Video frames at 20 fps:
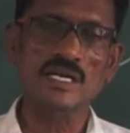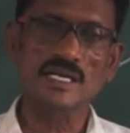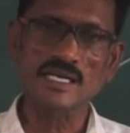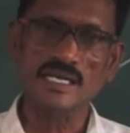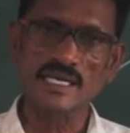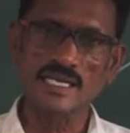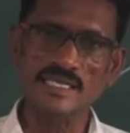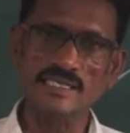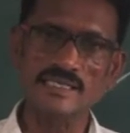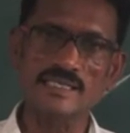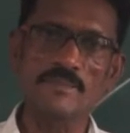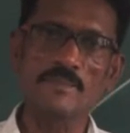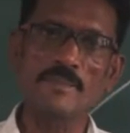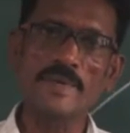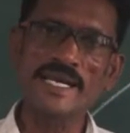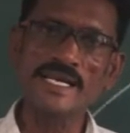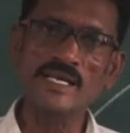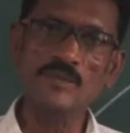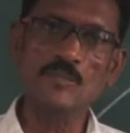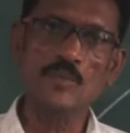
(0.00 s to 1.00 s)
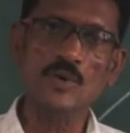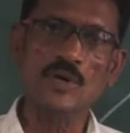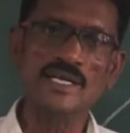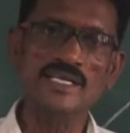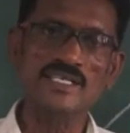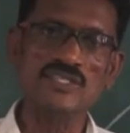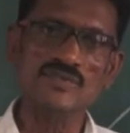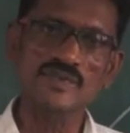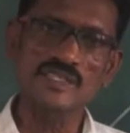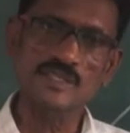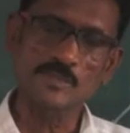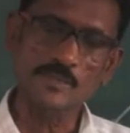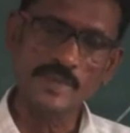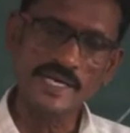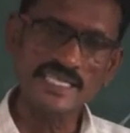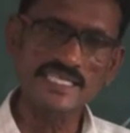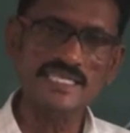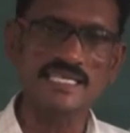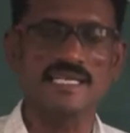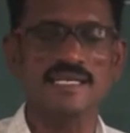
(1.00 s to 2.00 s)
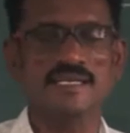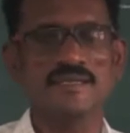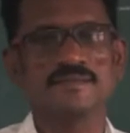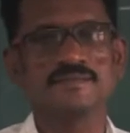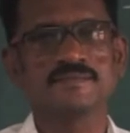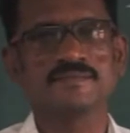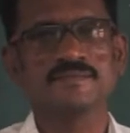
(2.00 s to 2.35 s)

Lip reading: underline the main points with pencil.